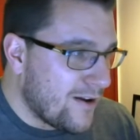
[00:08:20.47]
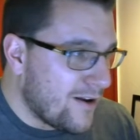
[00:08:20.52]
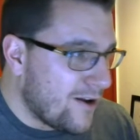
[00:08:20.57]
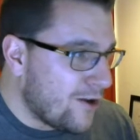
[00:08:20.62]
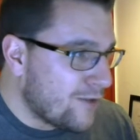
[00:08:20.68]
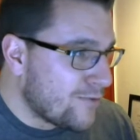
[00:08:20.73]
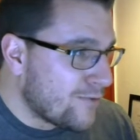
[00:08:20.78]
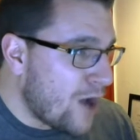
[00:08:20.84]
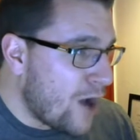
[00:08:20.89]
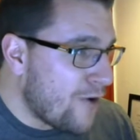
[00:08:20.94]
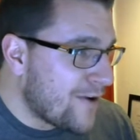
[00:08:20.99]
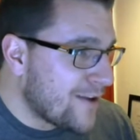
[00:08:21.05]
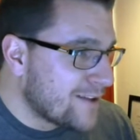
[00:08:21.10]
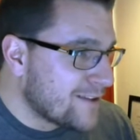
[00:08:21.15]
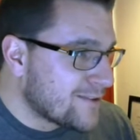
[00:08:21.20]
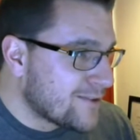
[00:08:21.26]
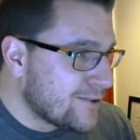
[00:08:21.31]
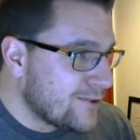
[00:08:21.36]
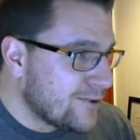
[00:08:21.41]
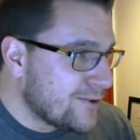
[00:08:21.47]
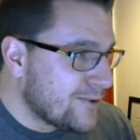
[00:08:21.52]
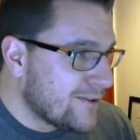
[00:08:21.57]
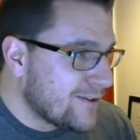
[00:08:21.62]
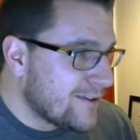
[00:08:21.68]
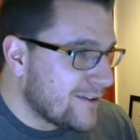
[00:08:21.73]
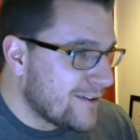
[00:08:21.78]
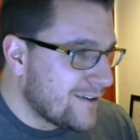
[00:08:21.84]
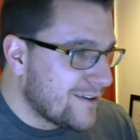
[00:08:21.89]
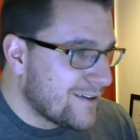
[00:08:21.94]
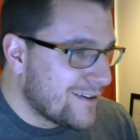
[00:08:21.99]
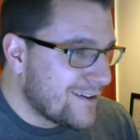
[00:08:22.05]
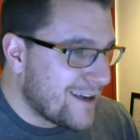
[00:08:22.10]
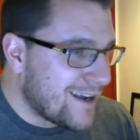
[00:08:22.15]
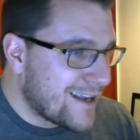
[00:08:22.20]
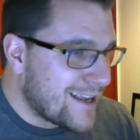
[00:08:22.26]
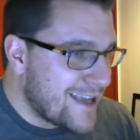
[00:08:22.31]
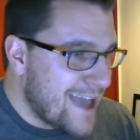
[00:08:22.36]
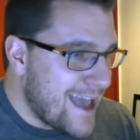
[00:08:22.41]
I'm going to
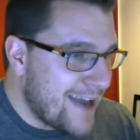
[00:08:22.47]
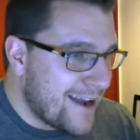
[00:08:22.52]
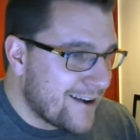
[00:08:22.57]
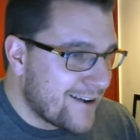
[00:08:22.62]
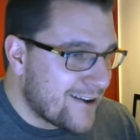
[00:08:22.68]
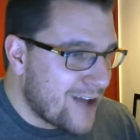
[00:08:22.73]
again